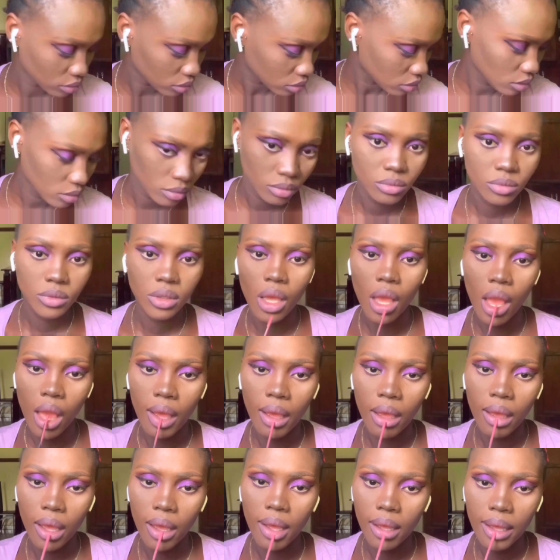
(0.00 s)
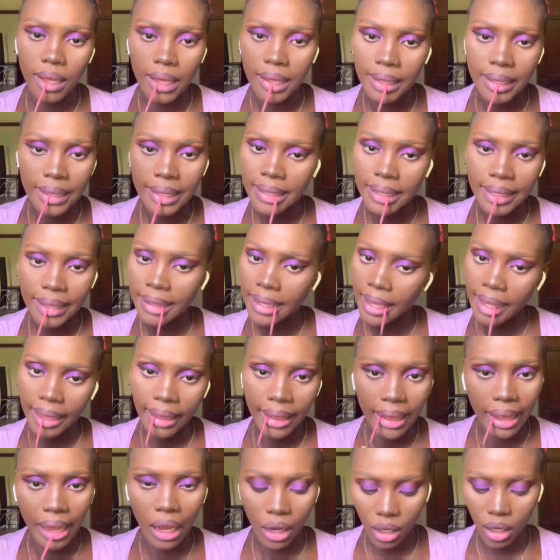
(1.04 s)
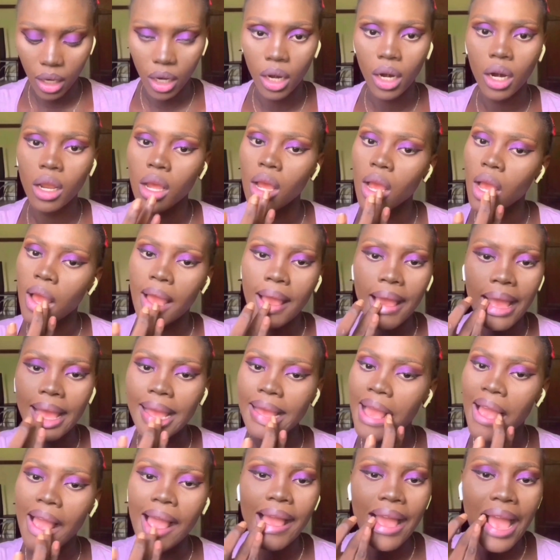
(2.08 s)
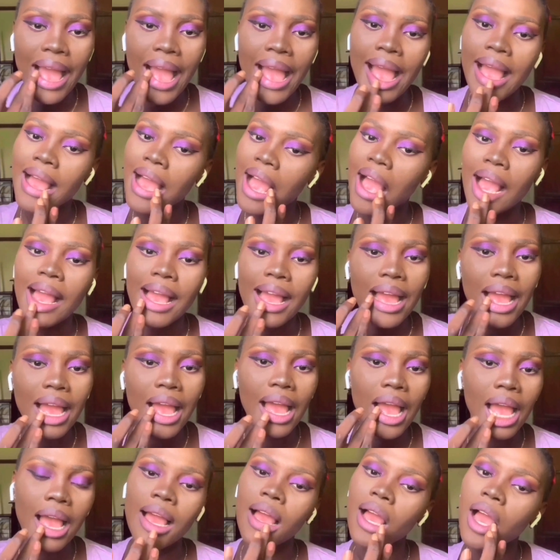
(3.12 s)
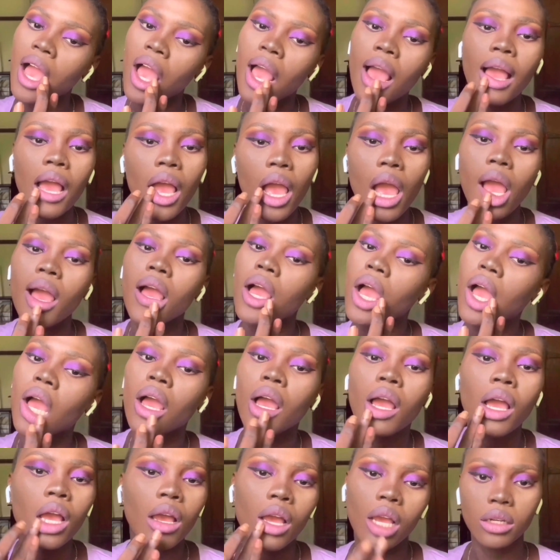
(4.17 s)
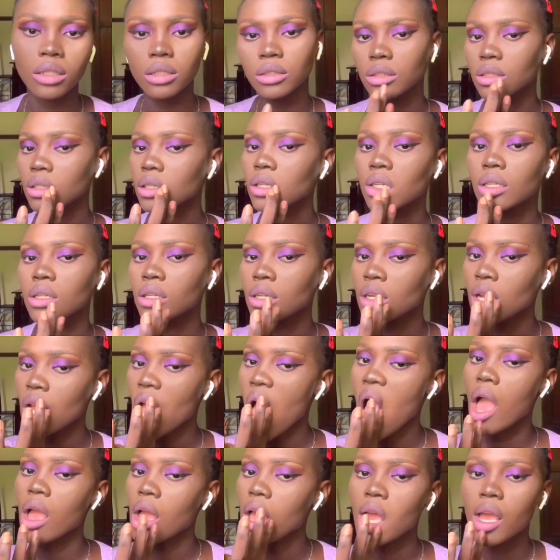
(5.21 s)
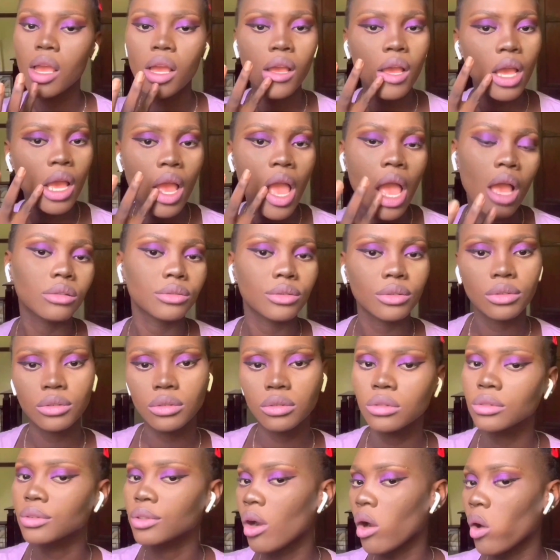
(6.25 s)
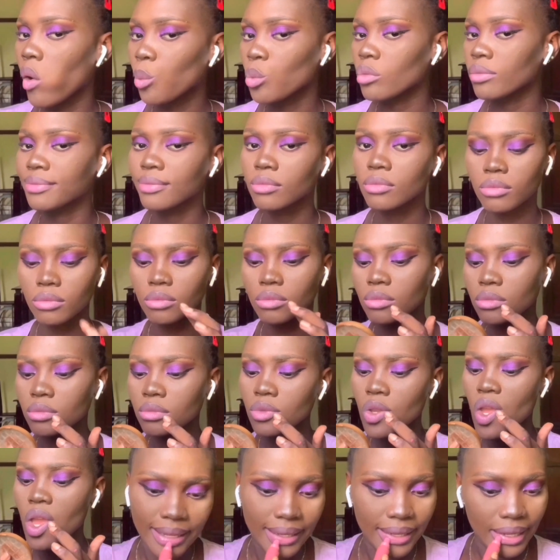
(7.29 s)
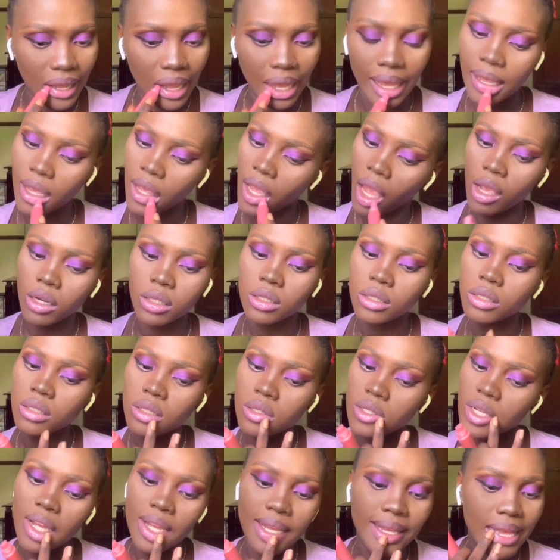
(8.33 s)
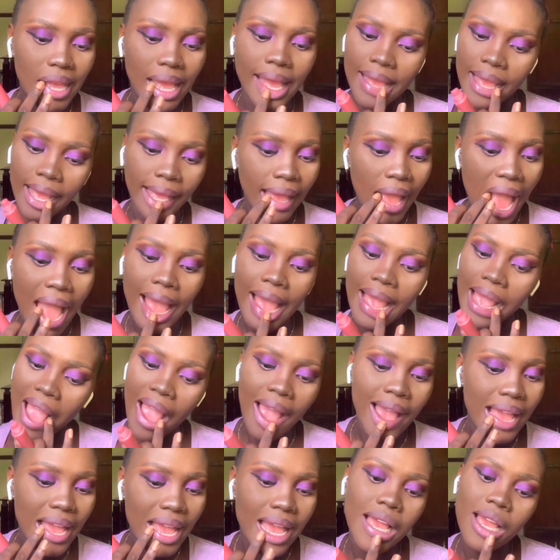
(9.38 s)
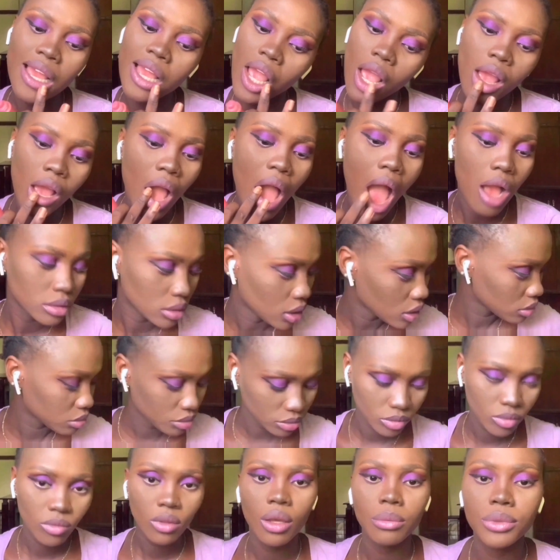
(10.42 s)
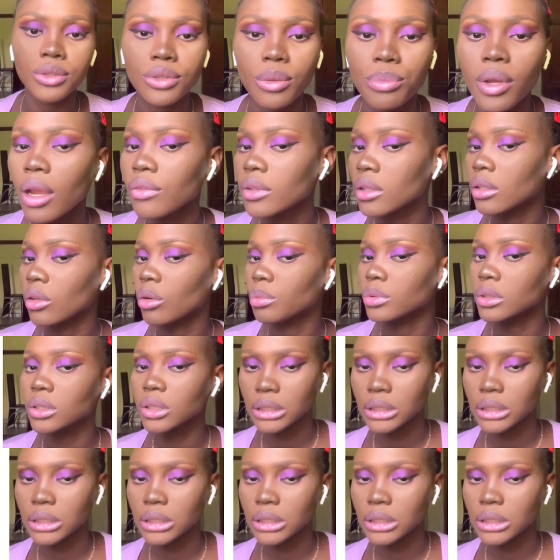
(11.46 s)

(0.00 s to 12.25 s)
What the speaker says: Yep. And I'm going back and forth. I want the bottom lips to be like, let it pop more than the top lips. So yeah, I'm going in with a pink lip gloss just at the bottom lips